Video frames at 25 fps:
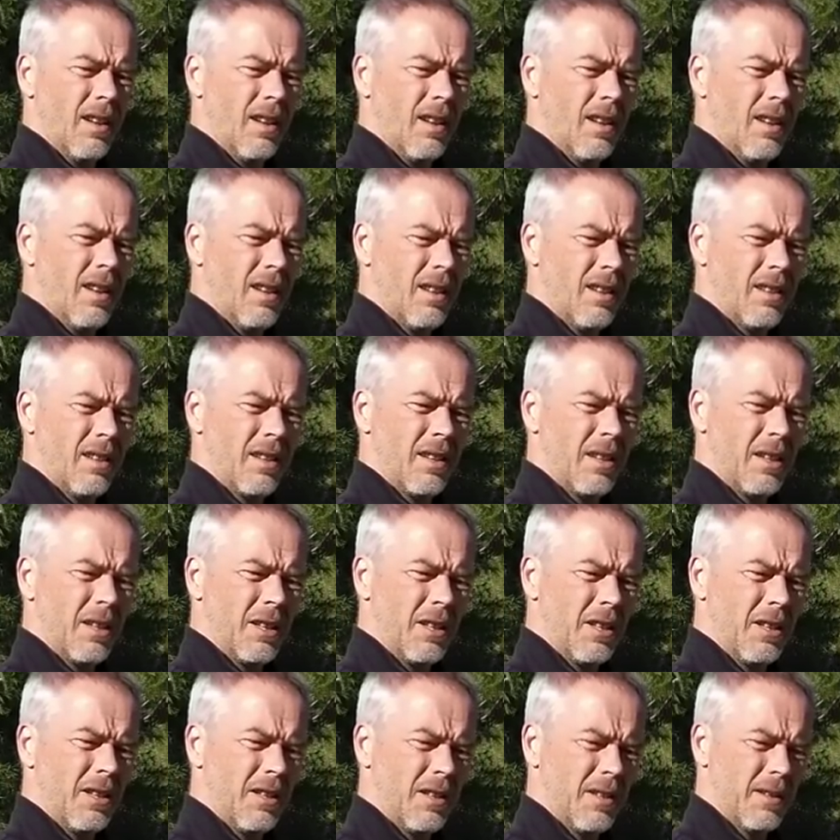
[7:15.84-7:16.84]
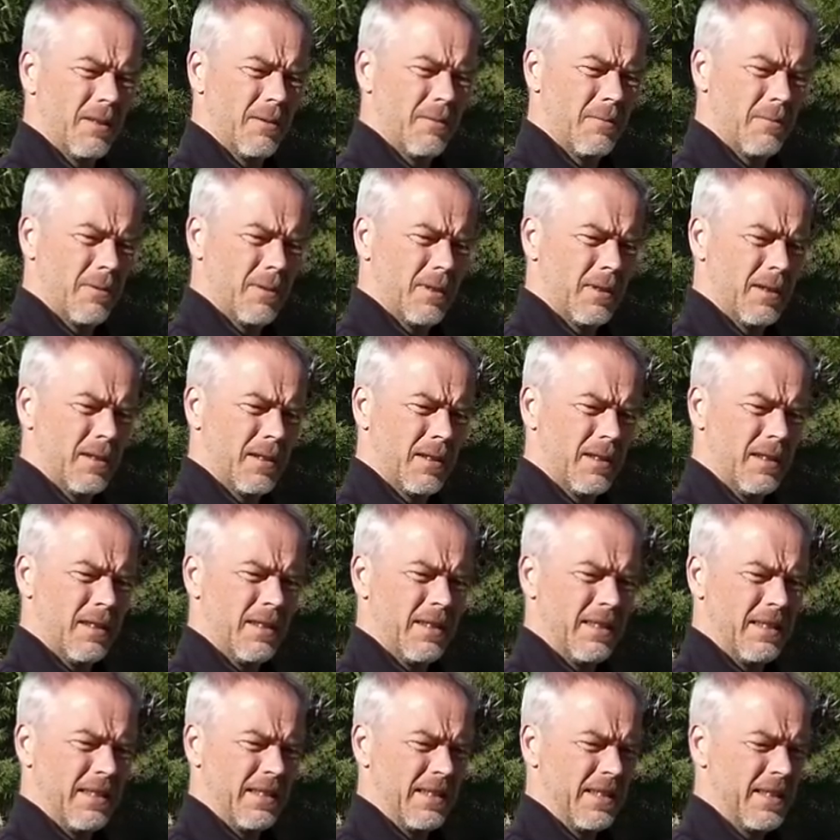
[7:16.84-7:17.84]
And this one,
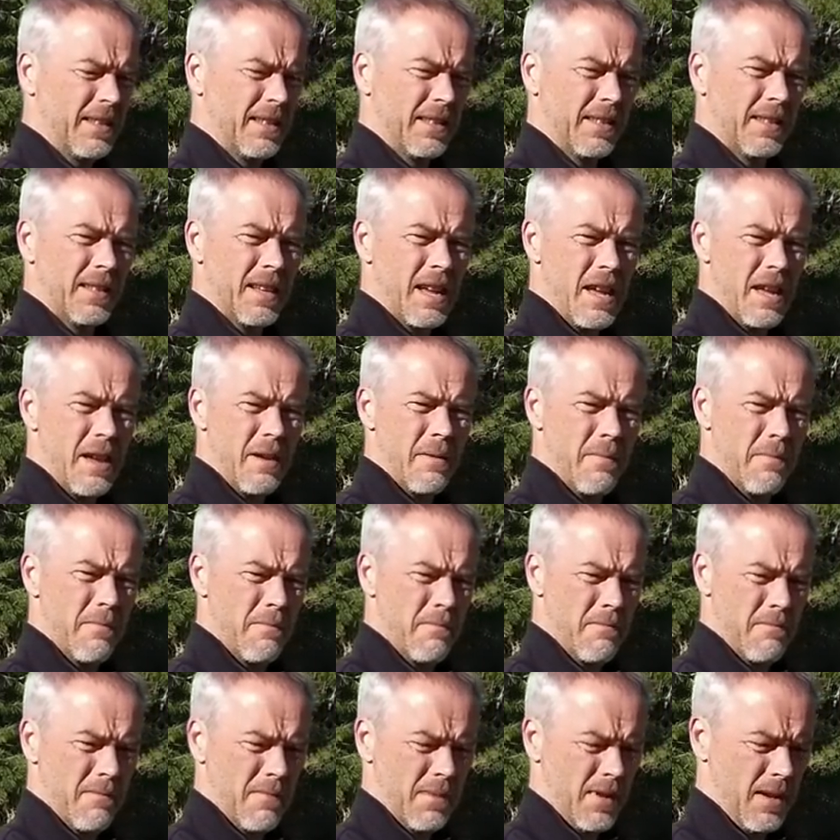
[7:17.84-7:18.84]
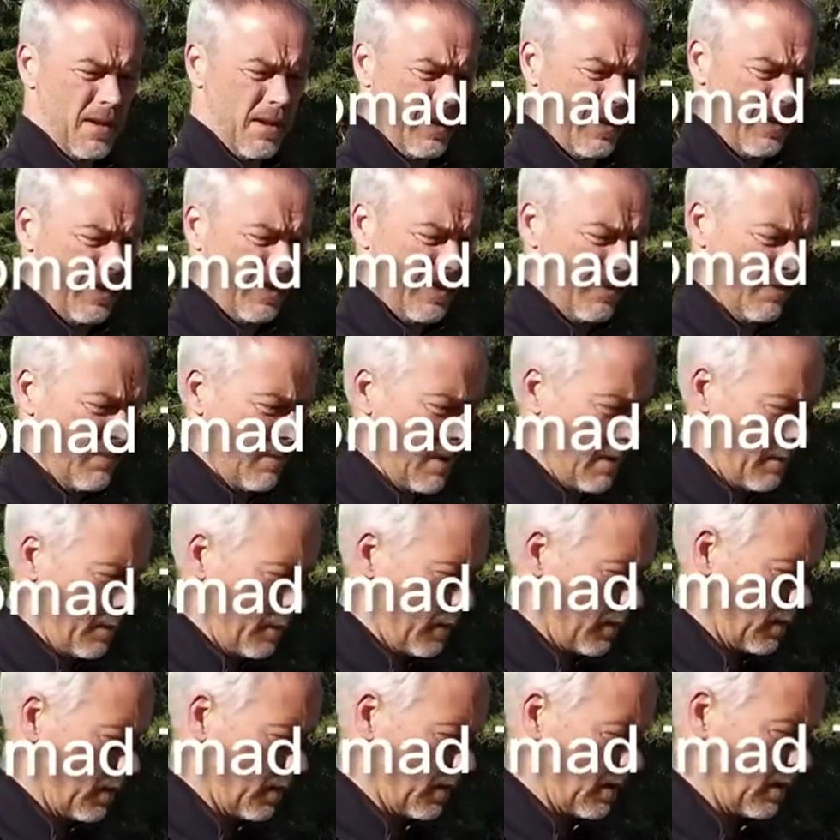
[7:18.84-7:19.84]
it's the same as the
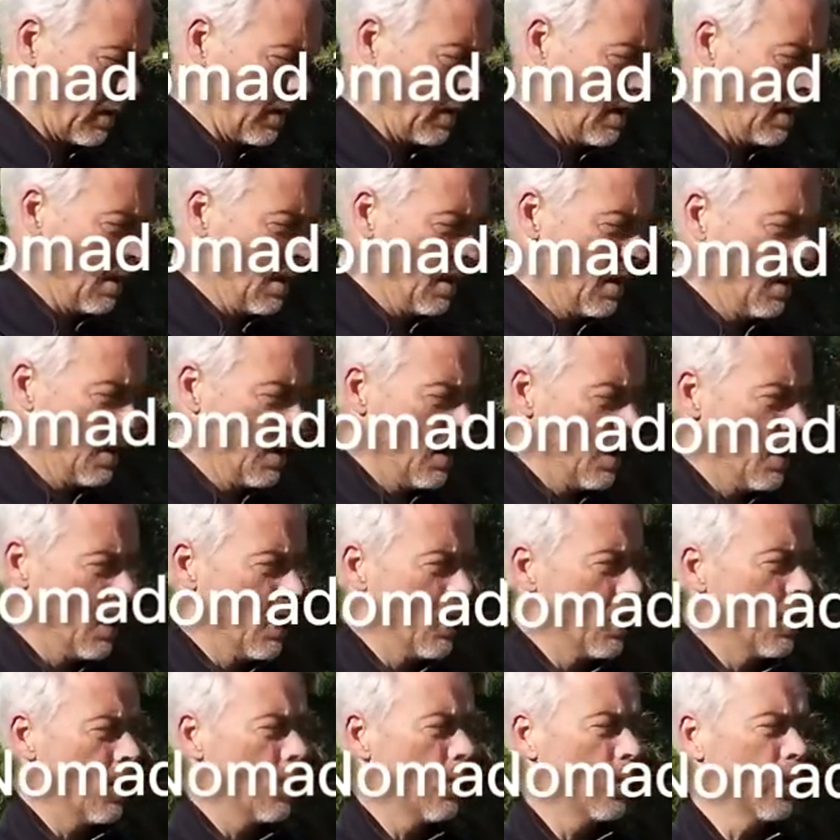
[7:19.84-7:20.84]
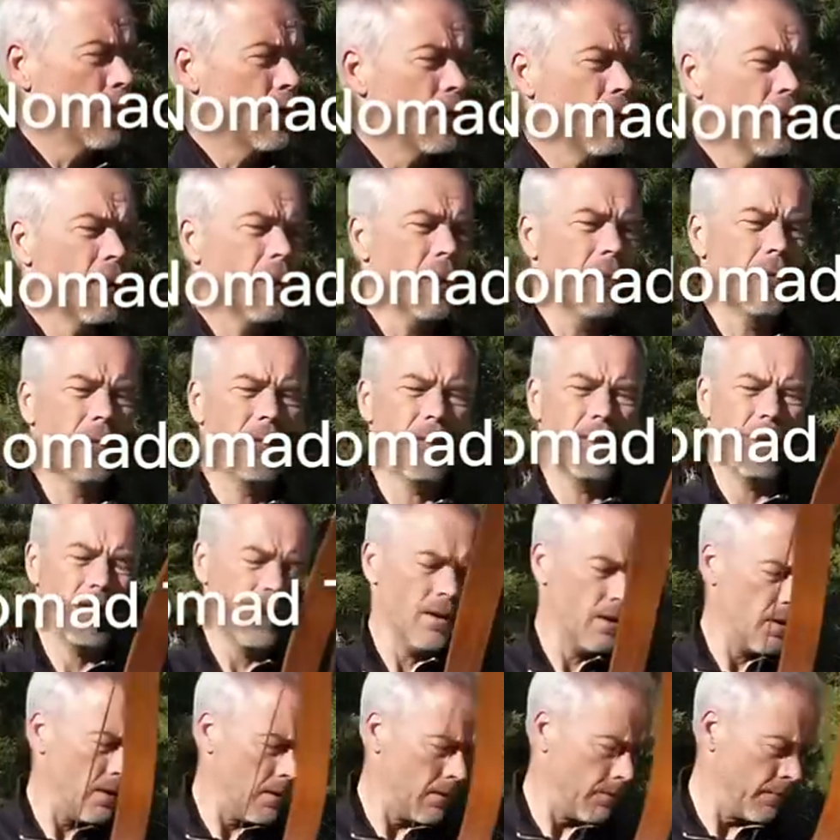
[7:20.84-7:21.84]
Raptor. What you have
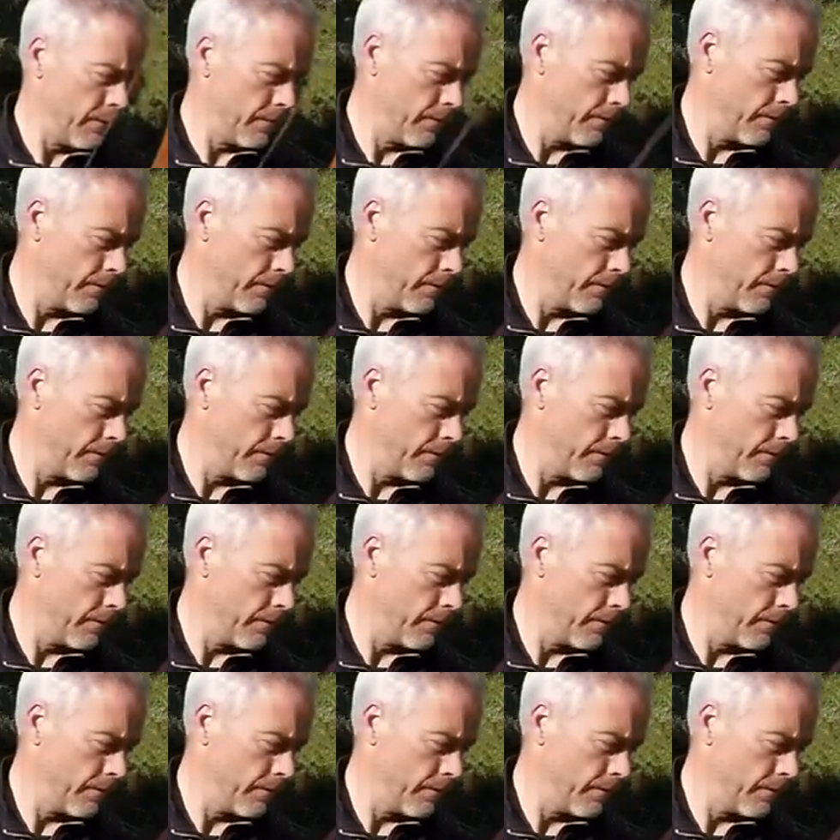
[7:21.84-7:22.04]
here,